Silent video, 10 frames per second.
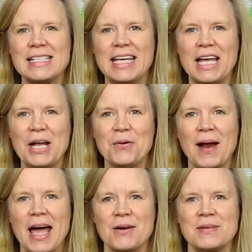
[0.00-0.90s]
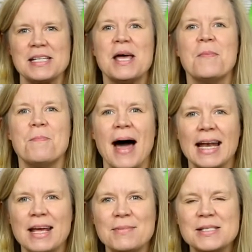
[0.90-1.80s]
Kidding Around.
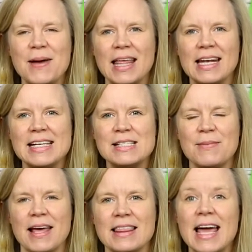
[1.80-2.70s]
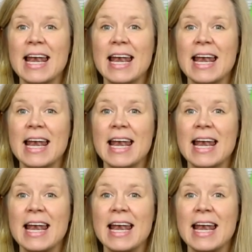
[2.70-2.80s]
My name is Melanie Smith,